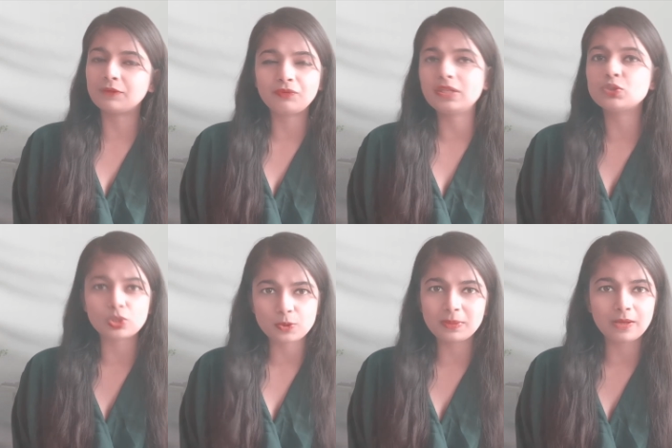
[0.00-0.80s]
The free is
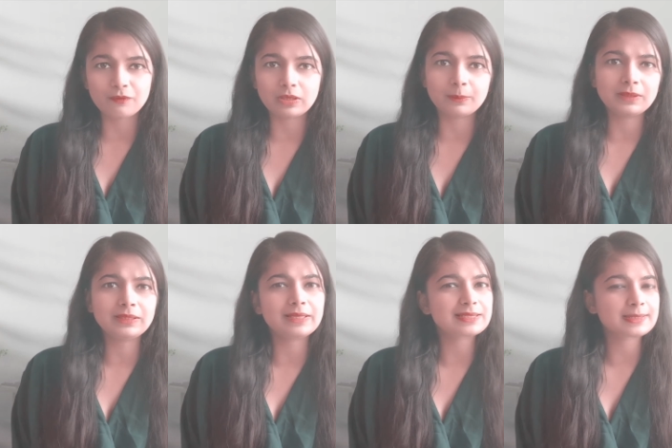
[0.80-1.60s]
also been available.
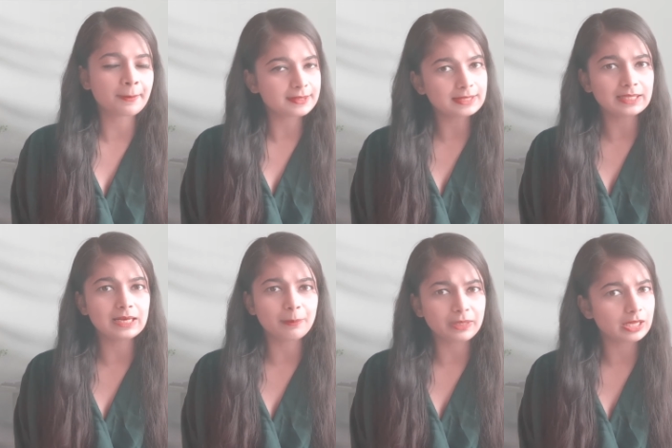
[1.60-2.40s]
There is some certain
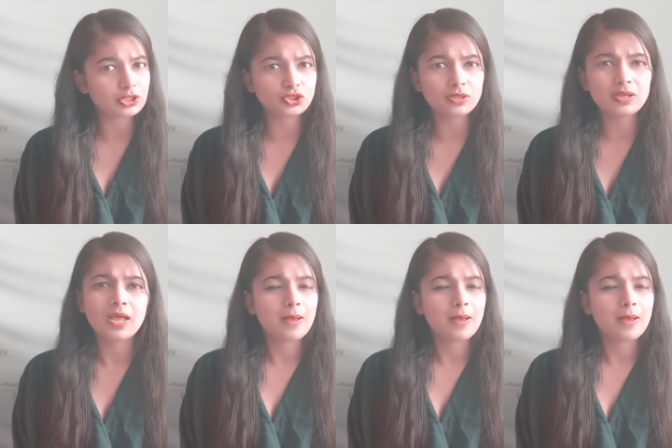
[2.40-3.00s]
limitation,